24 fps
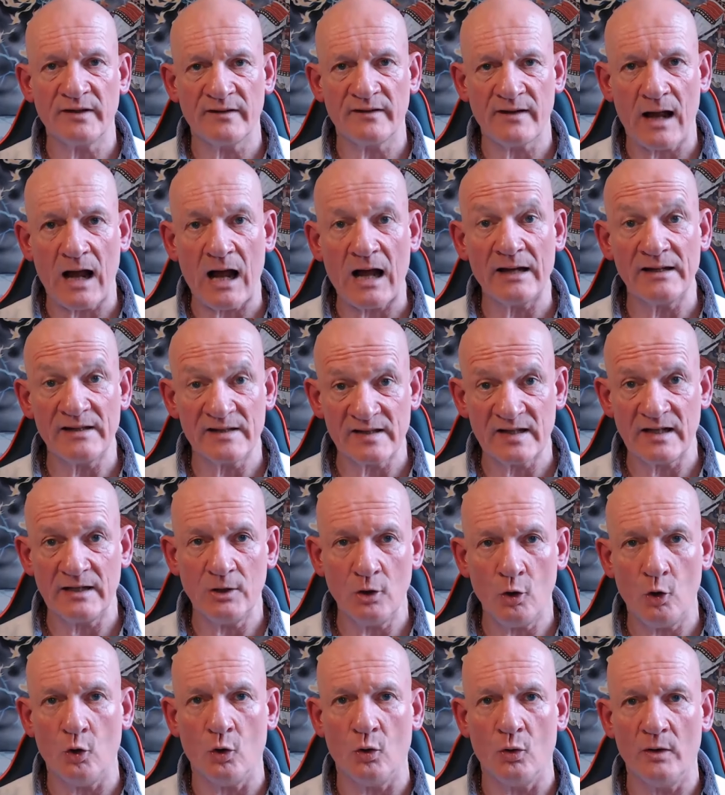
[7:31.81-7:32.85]

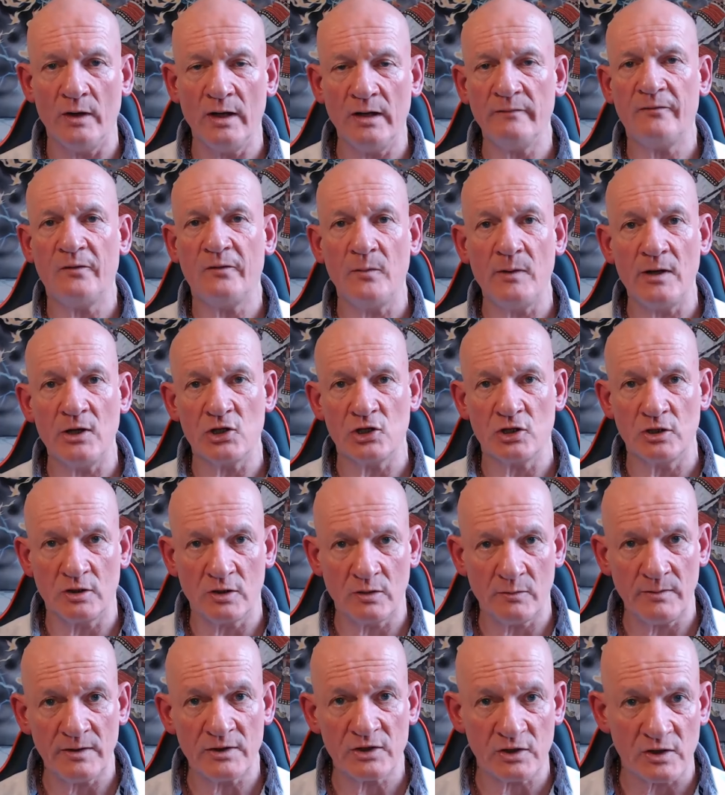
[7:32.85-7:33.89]
ICO, Information
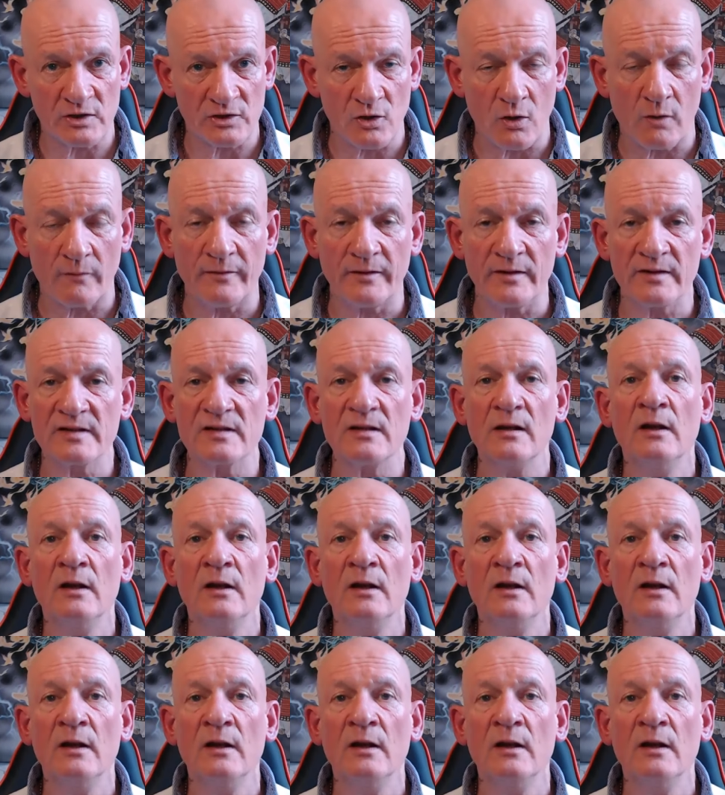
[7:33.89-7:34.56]
Commissioner's Office,